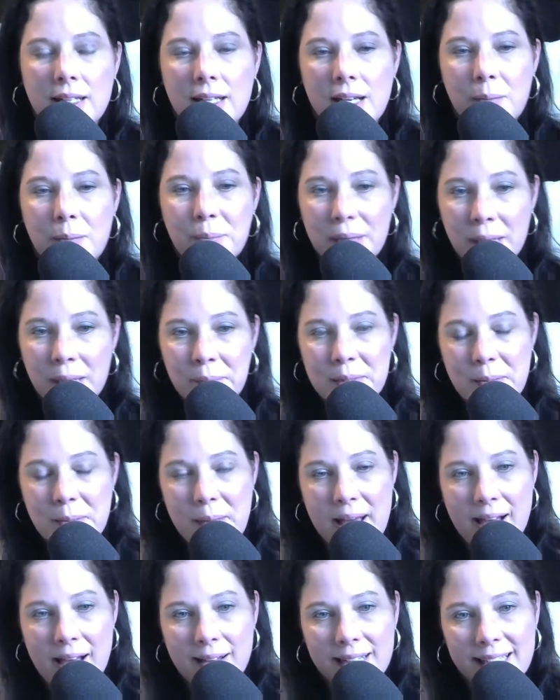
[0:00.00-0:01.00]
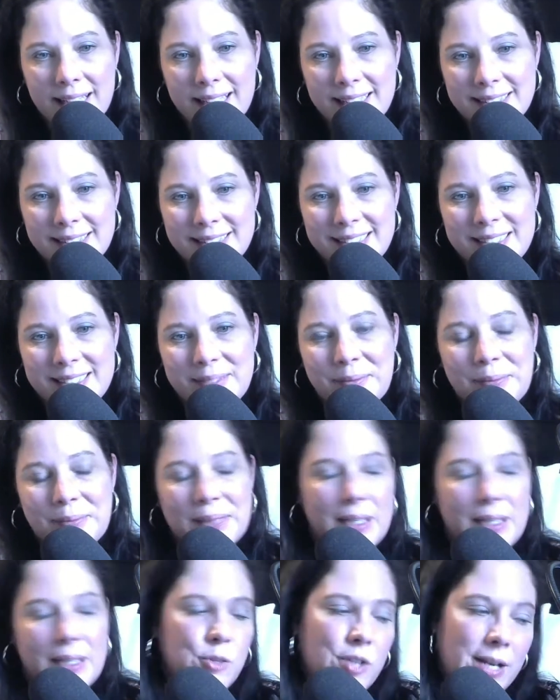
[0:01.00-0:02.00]
I'm bummed about it, but
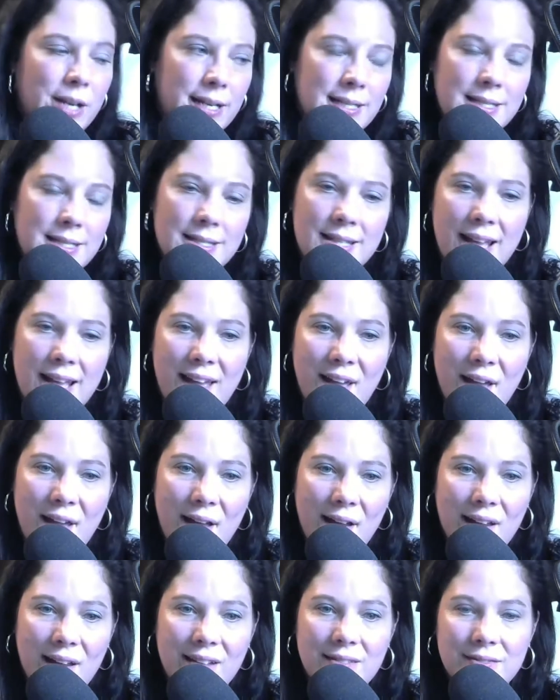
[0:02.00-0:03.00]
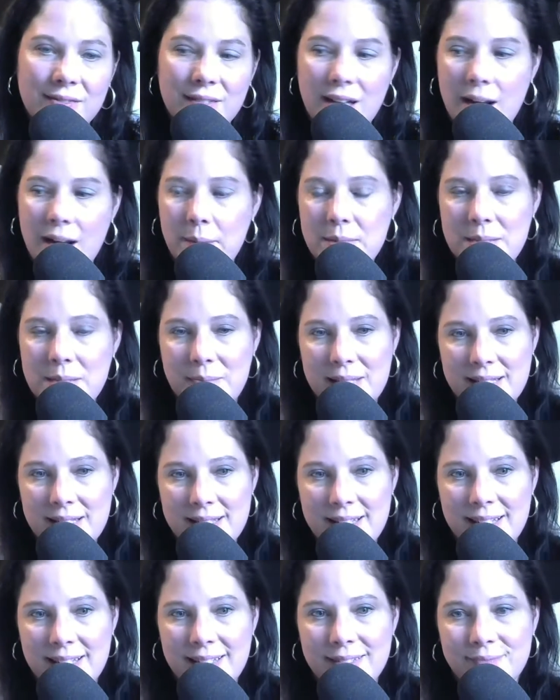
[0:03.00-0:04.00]
I'm trying to stay
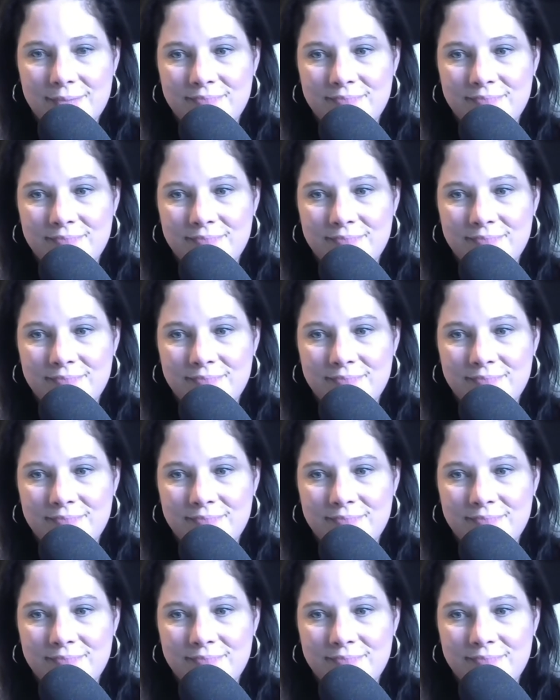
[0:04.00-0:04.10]
optimistic.